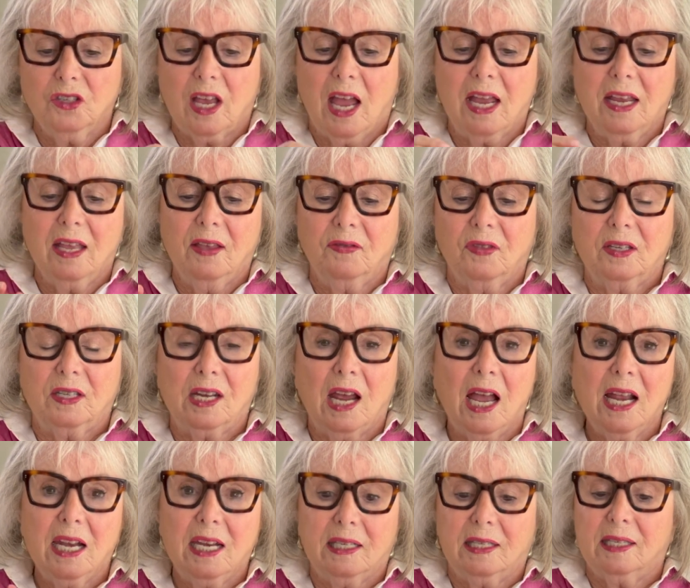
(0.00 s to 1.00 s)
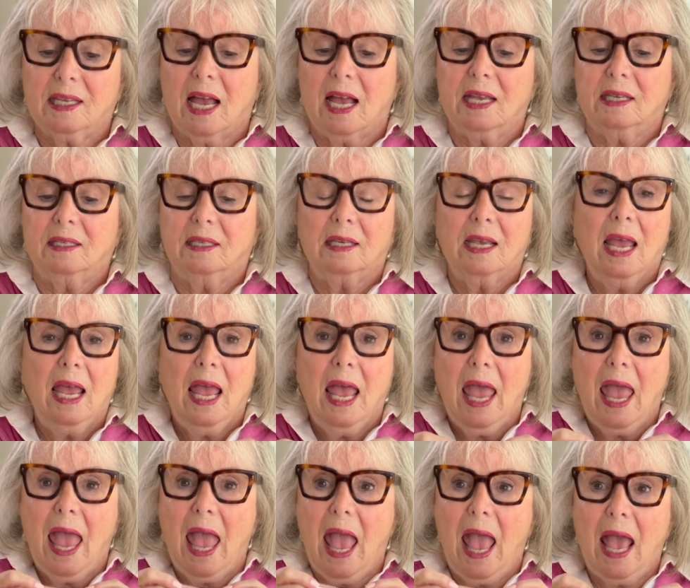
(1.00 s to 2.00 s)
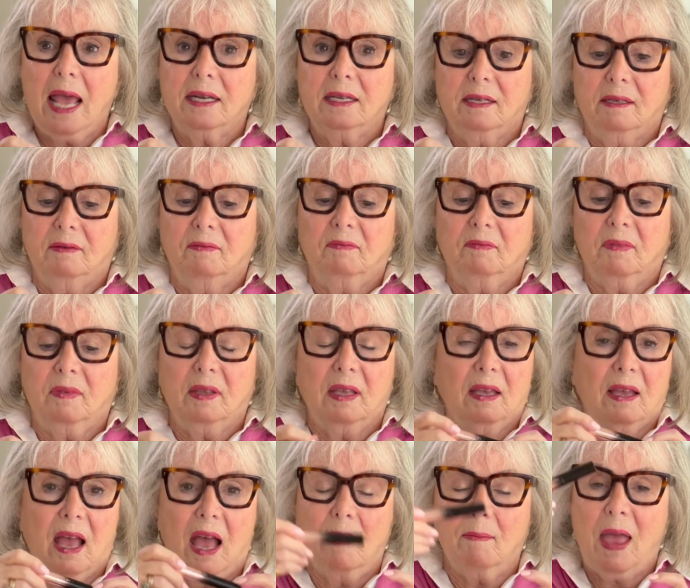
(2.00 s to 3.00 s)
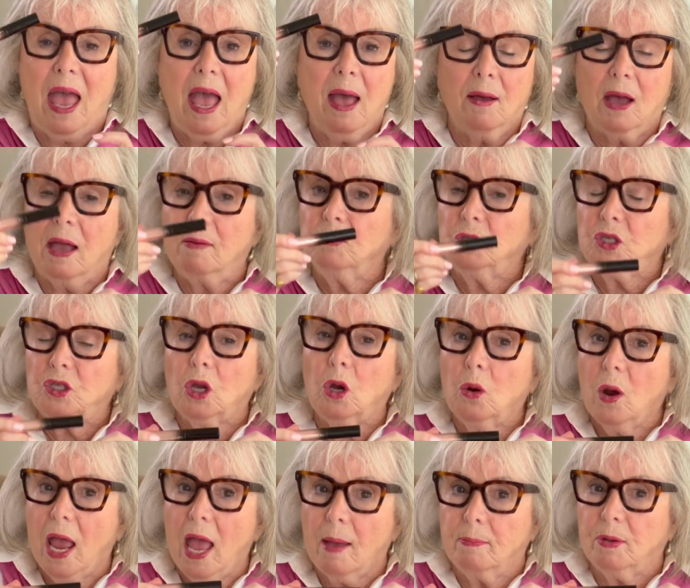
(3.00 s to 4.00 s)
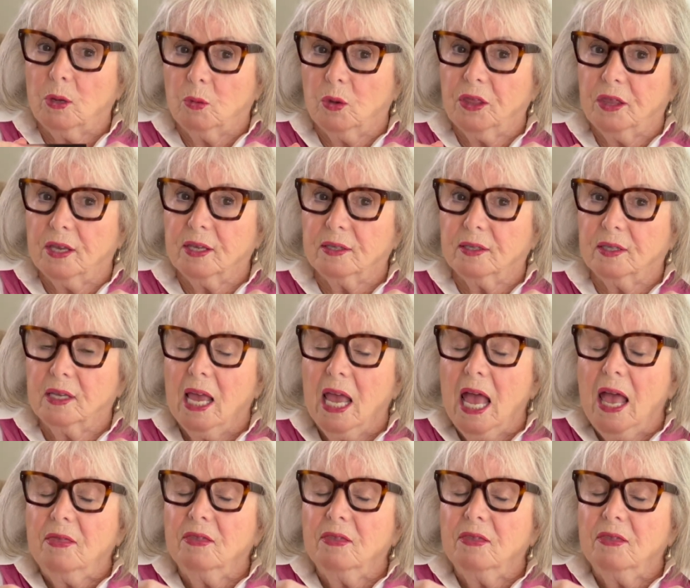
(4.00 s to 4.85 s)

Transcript: I get the tiny size. And I'm, I'm so happy with this.